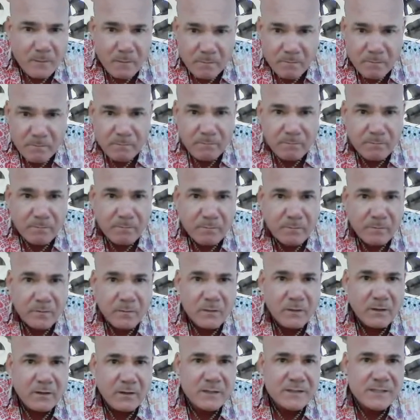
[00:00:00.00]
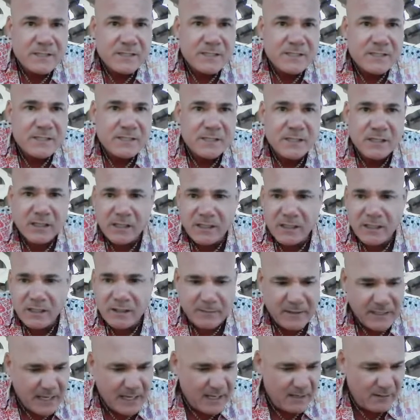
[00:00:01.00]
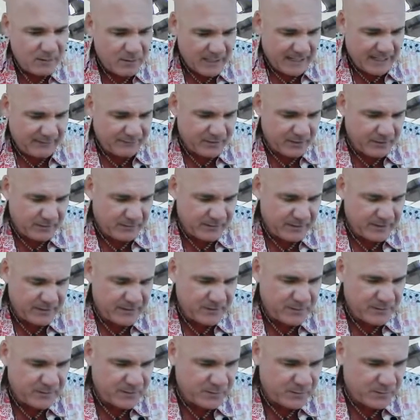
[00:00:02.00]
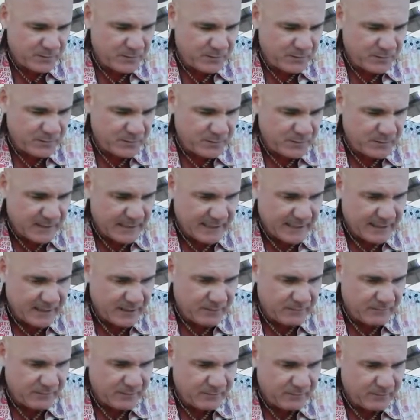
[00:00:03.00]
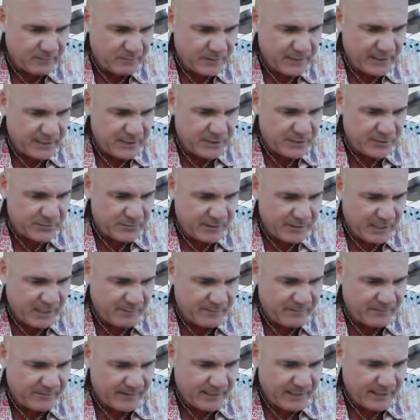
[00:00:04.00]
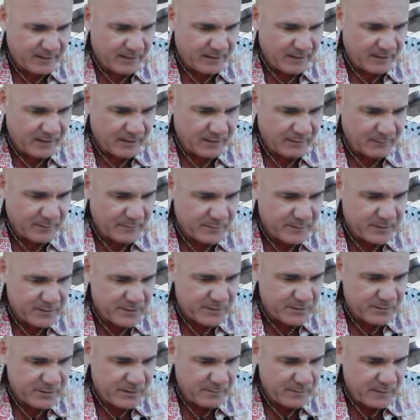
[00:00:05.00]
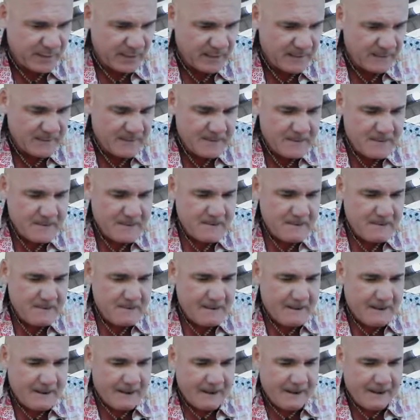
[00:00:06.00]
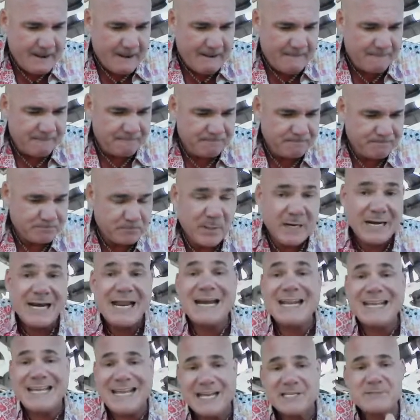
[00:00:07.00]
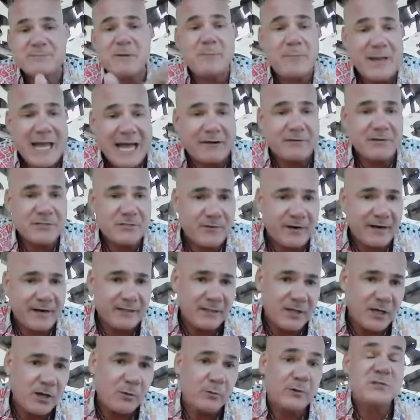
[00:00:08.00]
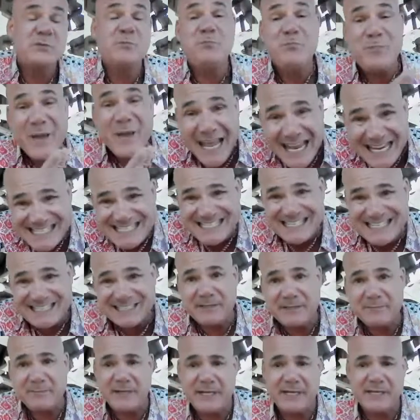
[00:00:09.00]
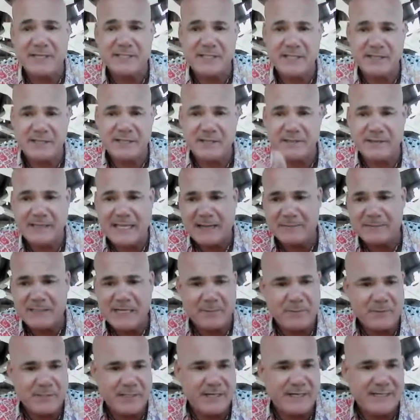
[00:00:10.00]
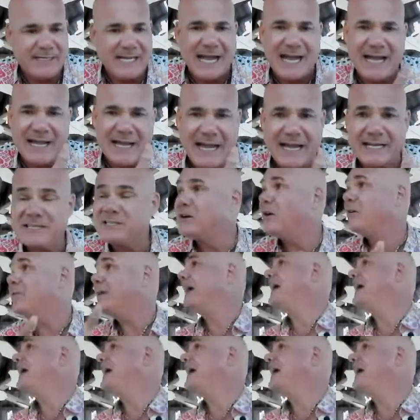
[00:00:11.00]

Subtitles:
Let's see. I'd have to go over to... I could go over to Restream and find out how long we've been streaming. But in any case, my battery's running low, which basically means that the laptop is going to die. I don't